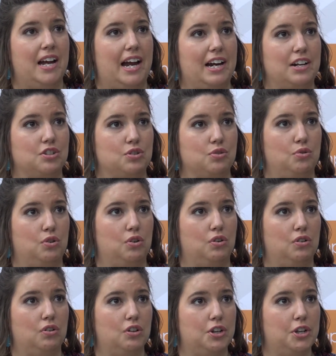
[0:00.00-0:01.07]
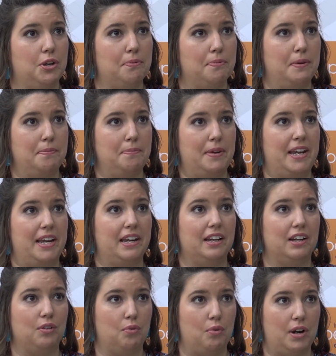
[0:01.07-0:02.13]
actual human
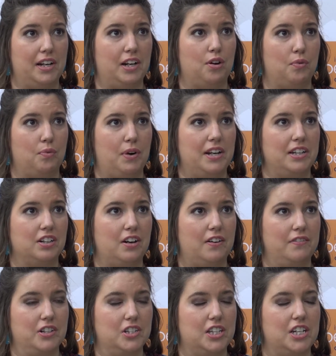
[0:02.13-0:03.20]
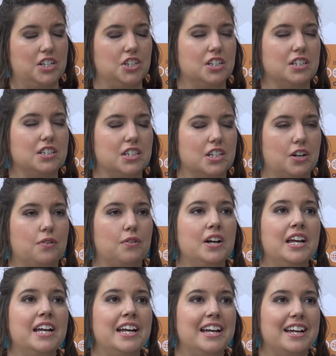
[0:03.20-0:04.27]
being one-on-one conversations. So
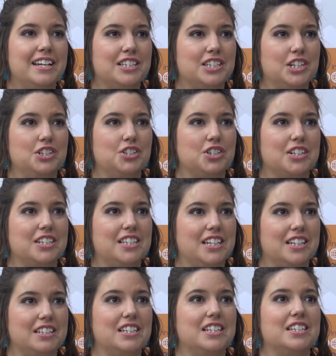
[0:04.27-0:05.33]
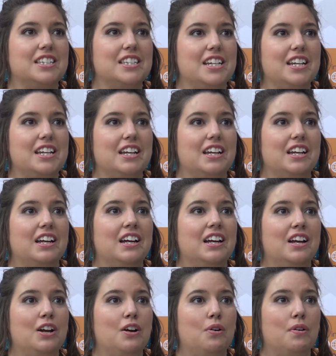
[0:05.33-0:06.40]
it's interesting to see
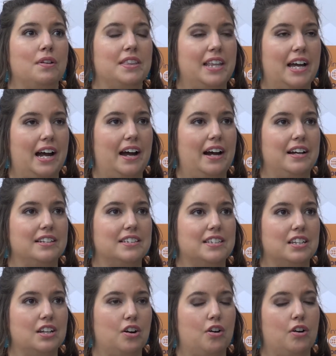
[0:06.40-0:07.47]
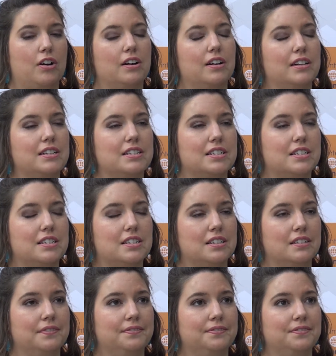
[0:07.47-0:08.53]
that, or it's
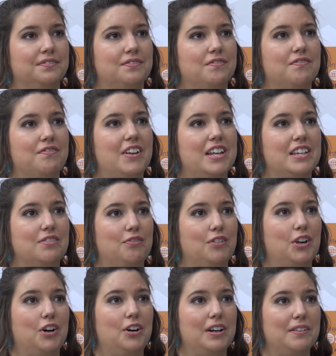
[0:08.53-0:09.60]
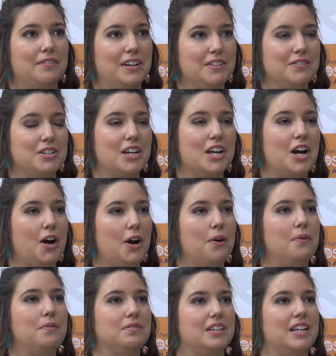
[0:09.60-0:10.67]
faithful. It gives me
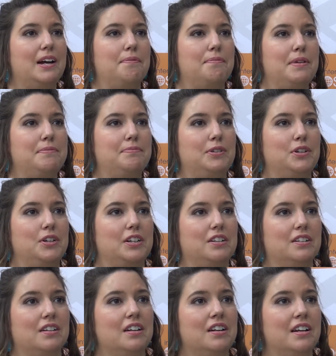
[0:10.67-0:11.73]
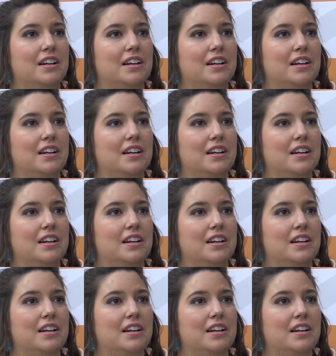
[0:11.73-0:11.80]
hope that people are